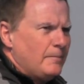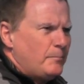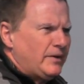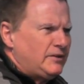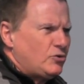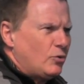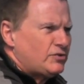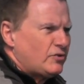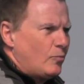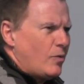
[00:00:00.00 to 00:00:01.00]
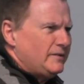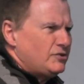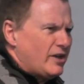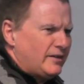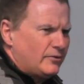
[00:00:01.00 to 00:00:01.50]
but it goes from one
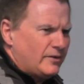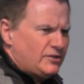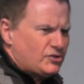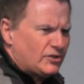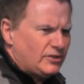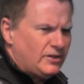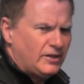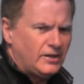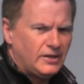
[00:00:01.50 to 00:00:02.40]
generation